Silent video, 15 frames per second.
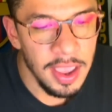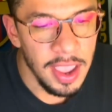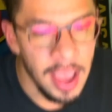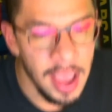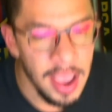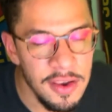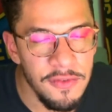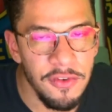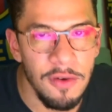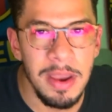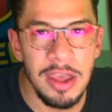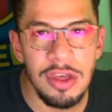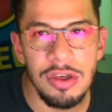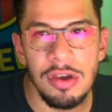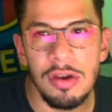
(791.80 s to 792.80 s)

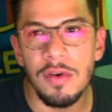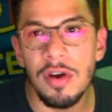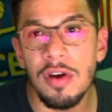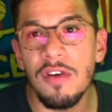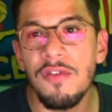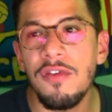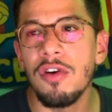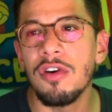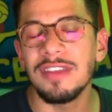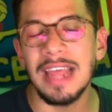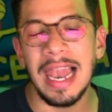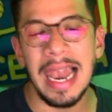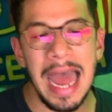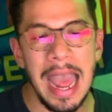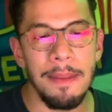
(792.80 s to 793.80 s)
information. We're going to focus a
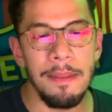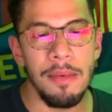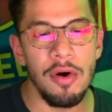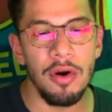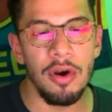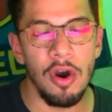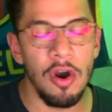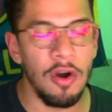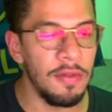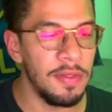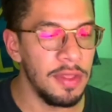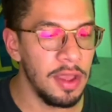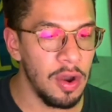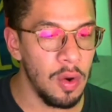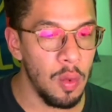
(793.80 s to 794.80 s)
lot more on
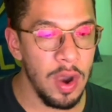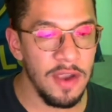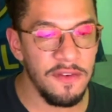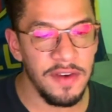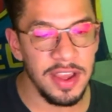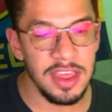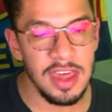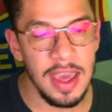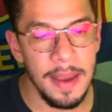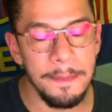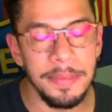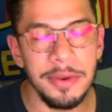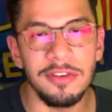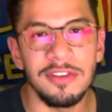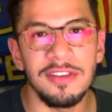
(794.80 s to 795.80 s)
the UEFA
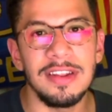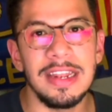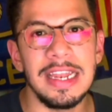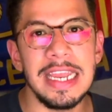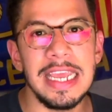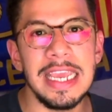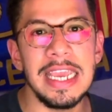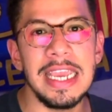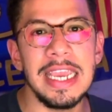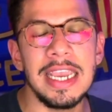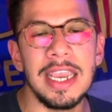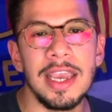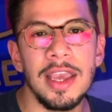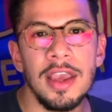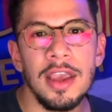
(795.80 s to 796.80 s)
Champions
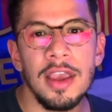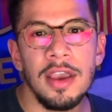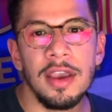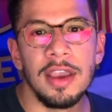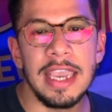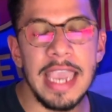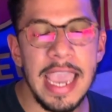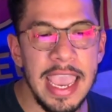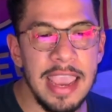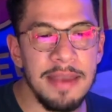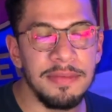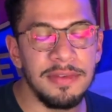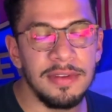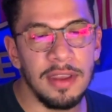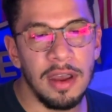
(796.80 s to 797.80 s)
League games.